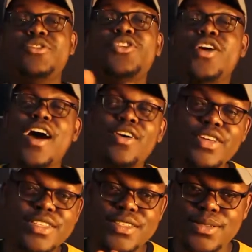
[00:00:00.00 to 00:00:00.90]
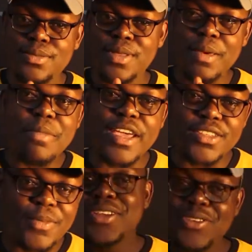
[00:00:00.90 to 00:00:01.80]
me show you how it's made.
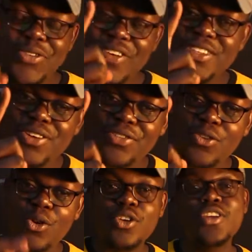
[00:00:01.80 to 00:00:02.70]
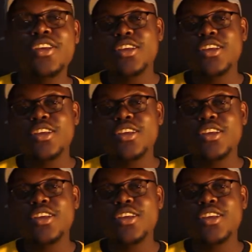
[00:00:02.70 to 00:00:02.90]
So first of all,